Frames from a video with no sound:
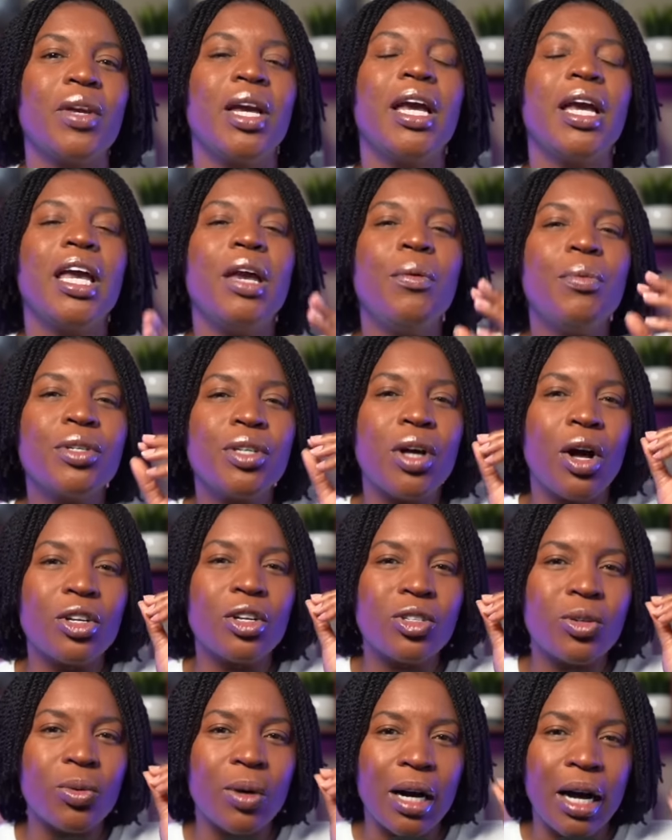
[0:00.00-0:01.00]
he was
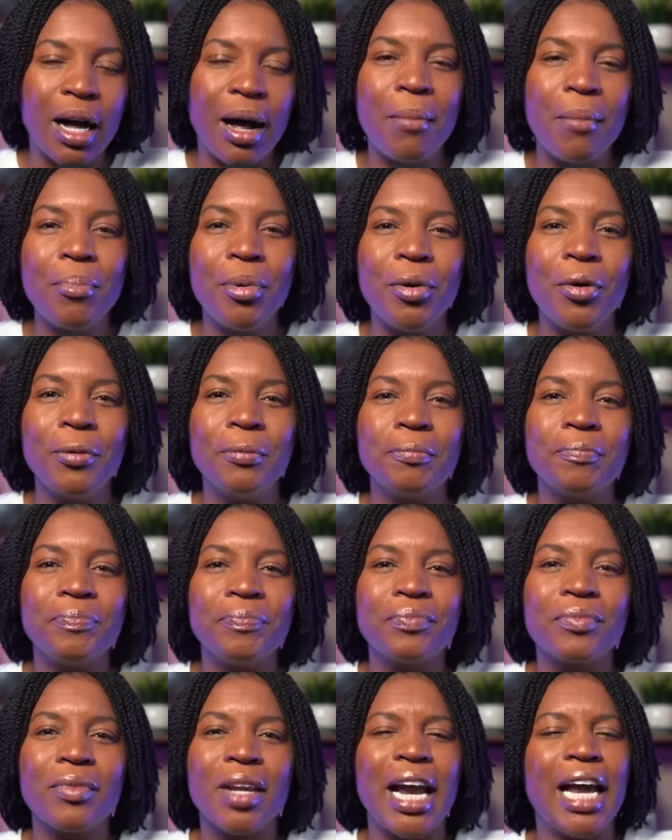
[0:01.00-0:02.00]
also a humble
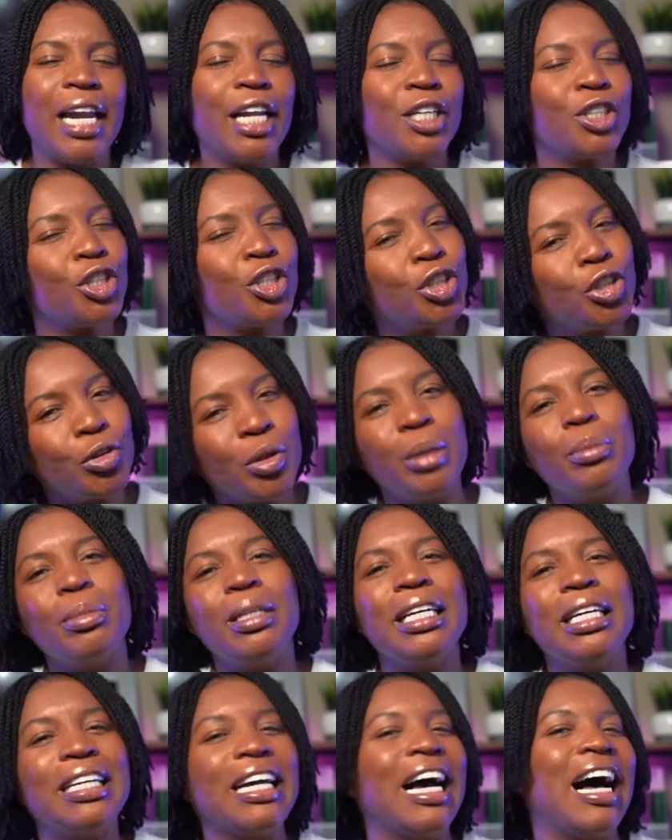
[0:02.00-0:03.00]
and
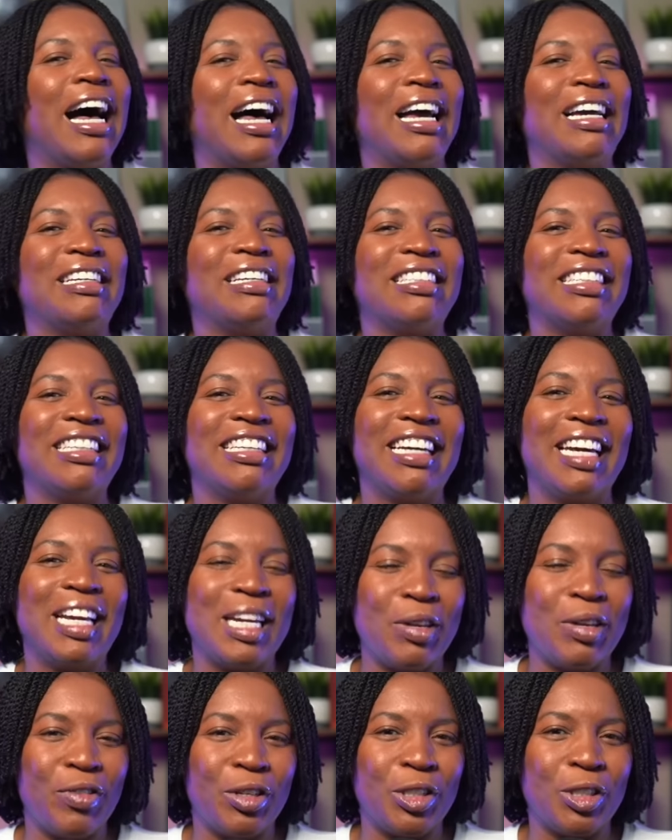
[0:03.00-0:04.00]
extremely kind
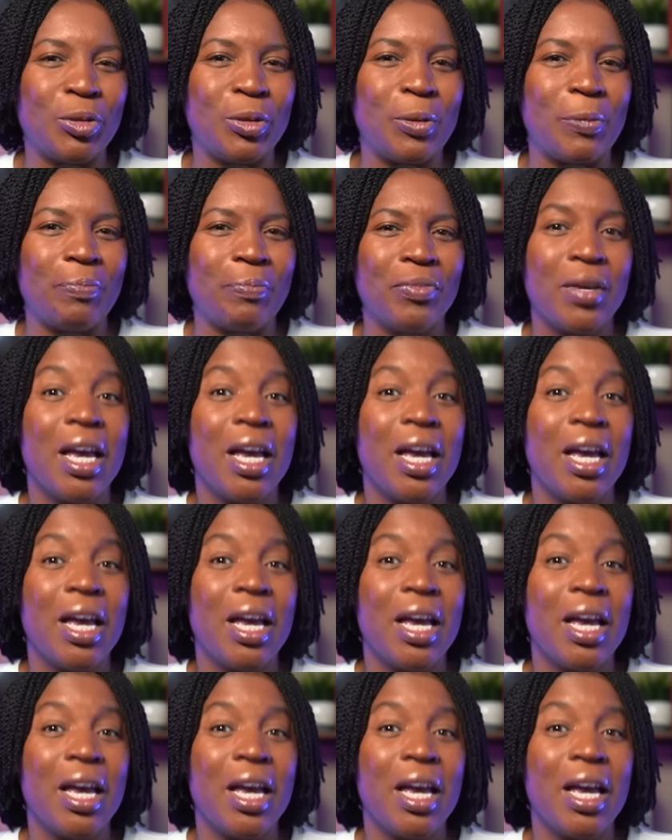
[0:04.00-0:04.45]
individual.